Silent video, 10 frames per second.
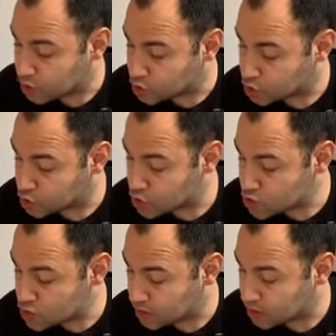
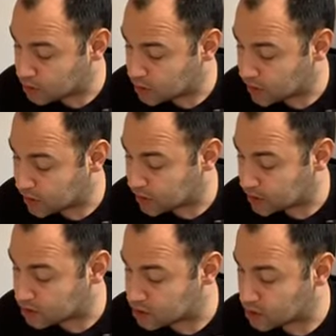2,
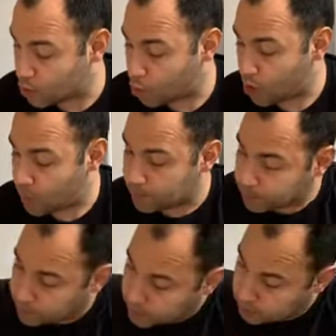and 1.
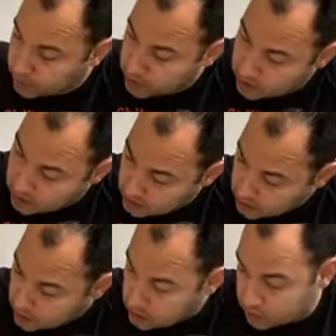Okay,
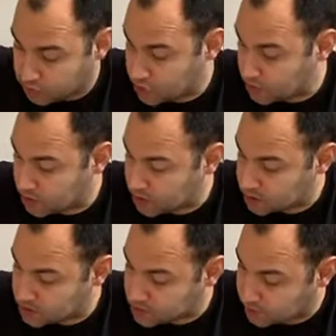3
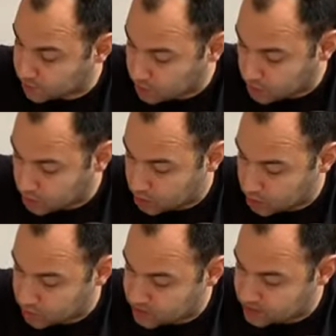minutes, I
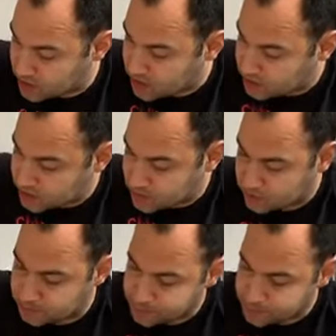reset.